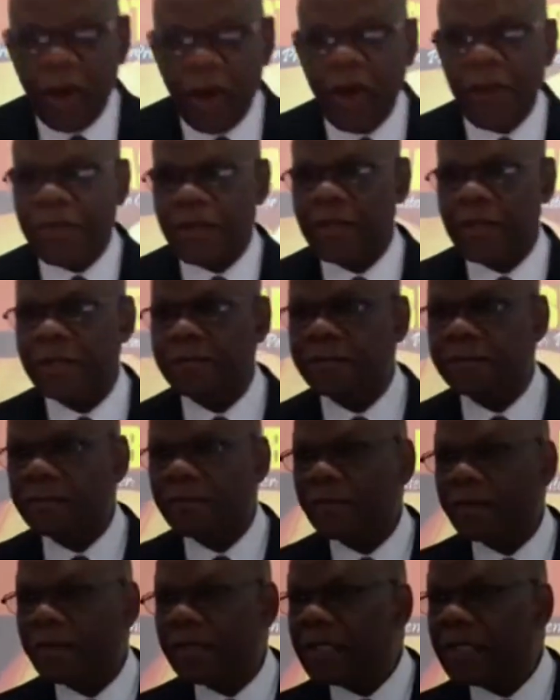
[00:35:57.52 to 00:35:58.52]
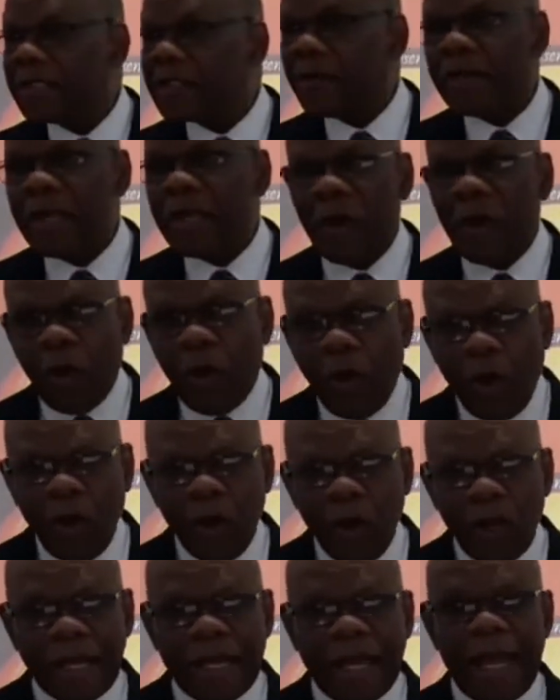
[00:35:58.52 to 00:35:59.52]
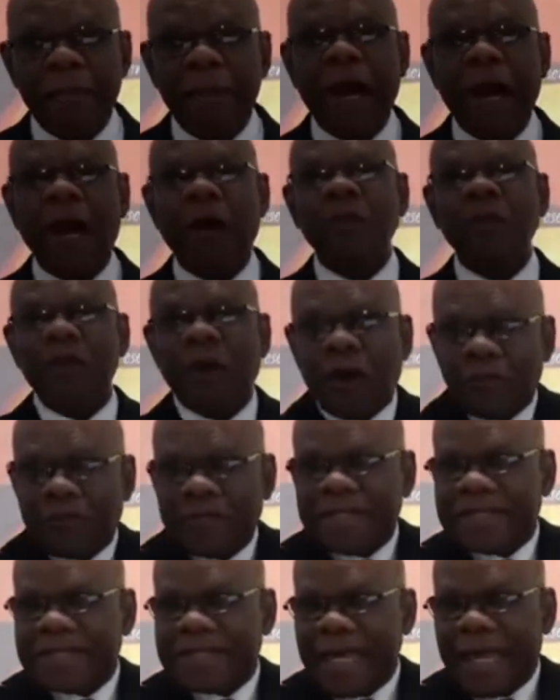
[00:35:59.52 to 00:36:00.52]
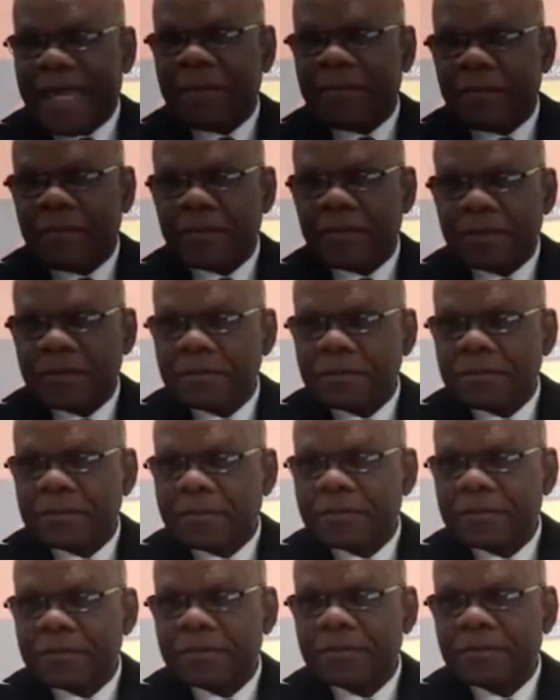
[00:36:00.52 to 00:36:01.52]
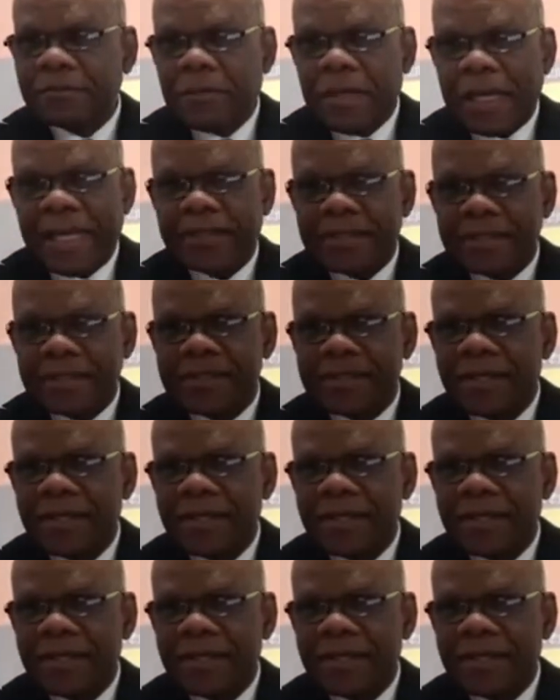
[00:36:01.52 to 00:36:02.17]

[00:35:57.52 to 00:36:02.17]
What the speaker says: other. So they all came out of the same place,